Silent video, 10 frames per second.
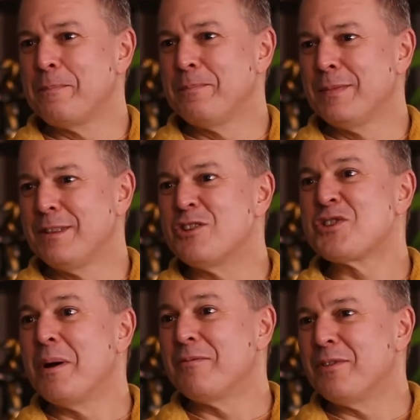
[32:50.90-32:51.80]

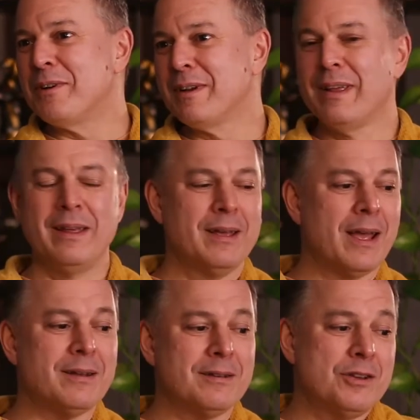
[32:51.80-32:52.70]
discomfort.
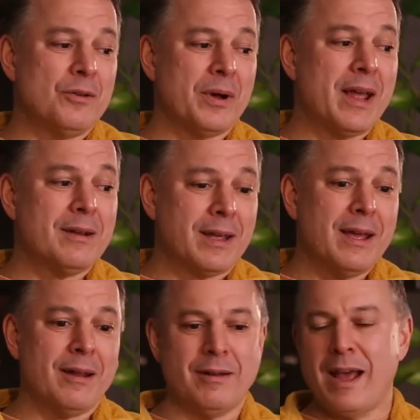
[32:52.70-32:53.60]
And, and
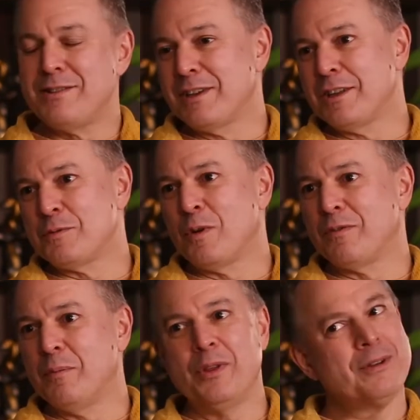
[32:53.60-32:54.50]
again, as it gets more
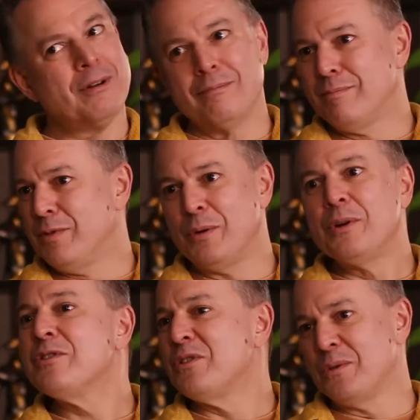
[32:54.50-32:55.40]
familiar, there
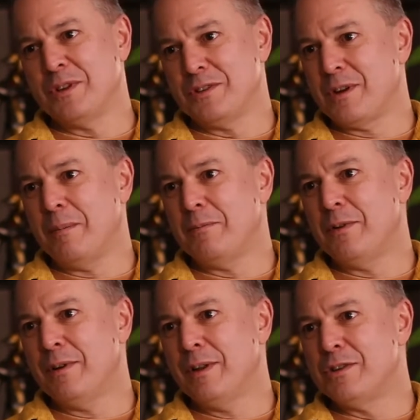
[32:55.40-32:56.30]
is no
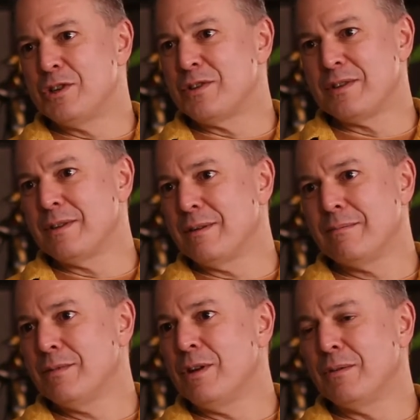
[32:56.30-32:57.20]
discomfort. It's just
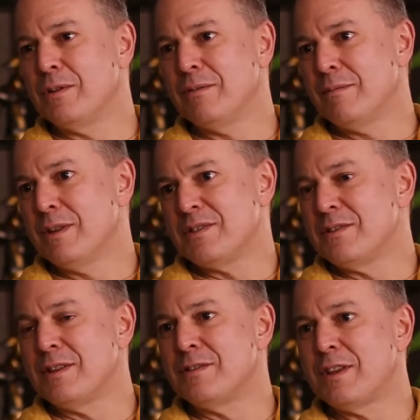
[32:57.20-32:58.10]
it's a
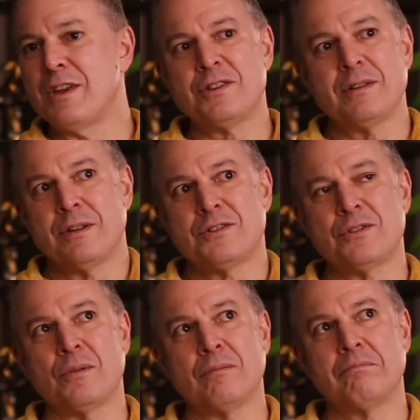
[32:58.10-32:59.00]
sensation that's
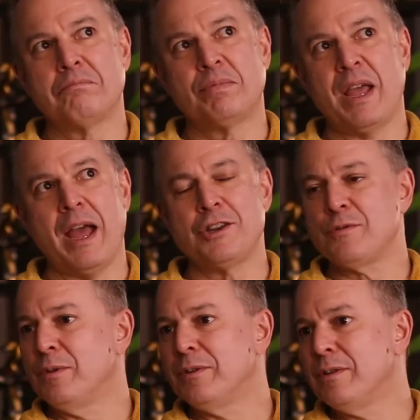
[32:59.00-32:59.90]
so
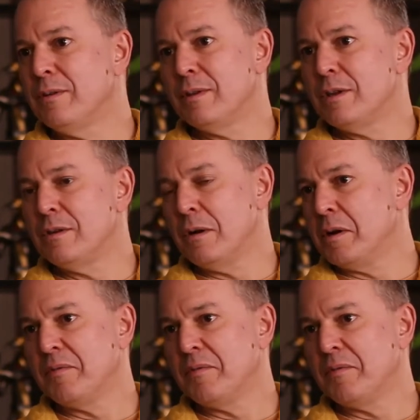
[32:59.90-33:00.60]
casual to you that you don't